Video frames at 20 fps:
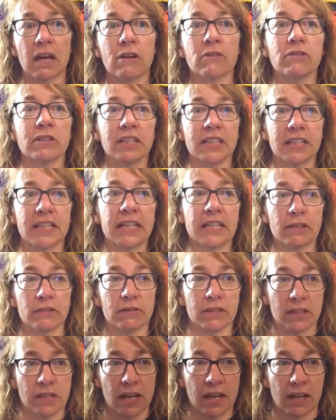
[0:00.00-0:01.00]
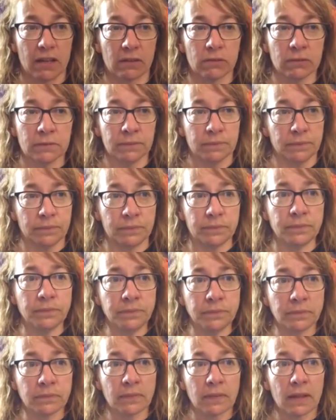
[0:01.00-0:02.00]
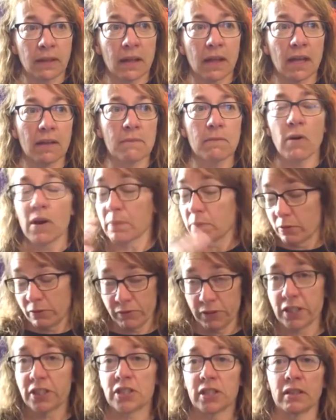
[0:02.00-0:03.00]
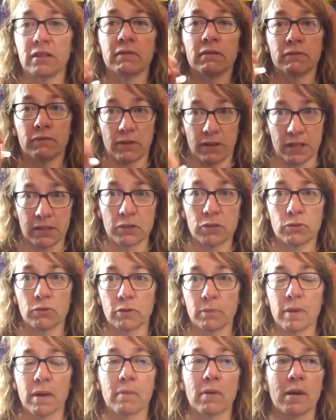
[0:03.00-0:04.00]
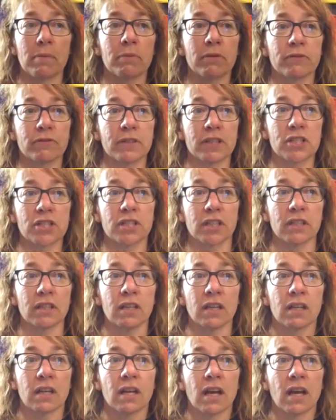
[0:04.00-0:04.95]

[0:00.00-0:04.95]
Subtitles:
Currently here and now, in my profession, if I talk about my profession,